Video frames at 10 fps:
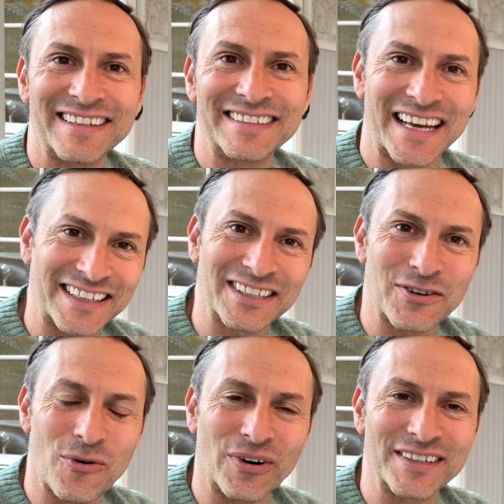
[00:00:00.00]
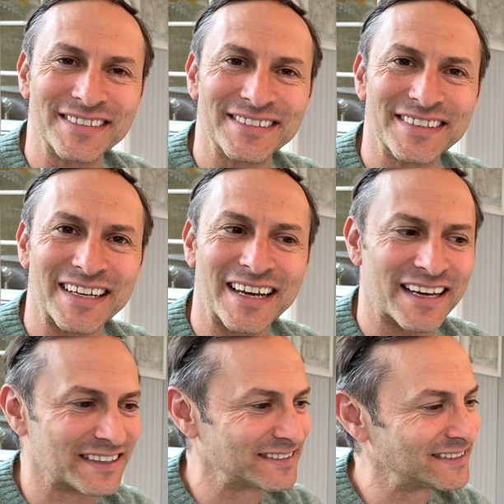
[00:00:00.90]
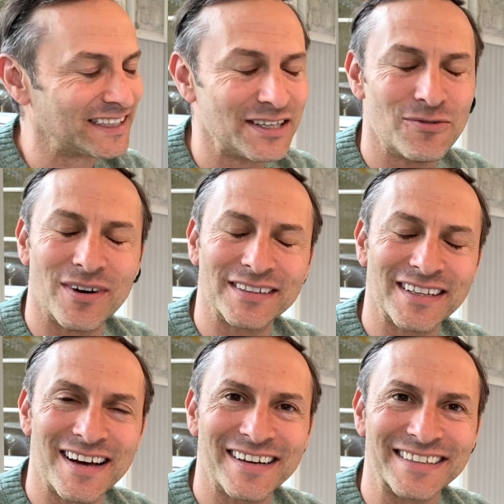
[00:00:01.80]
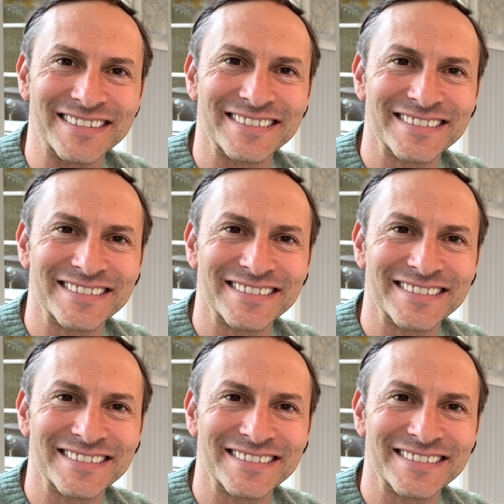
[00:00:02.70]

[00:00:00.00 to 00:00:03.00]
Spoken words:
the course, and see you online.